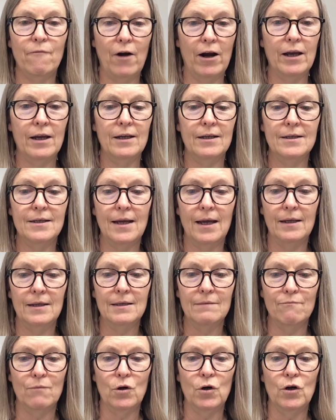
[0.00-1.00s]

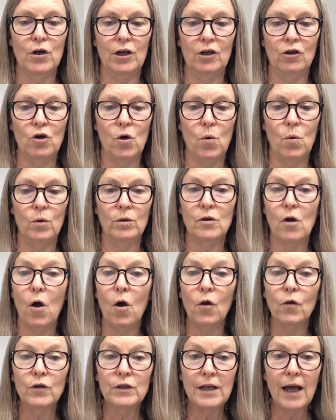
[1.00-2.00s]
frankincense, myrrh, and gold
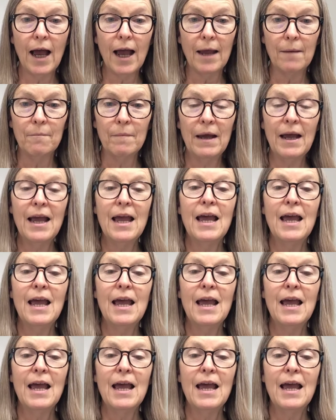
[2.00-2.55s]
all the time.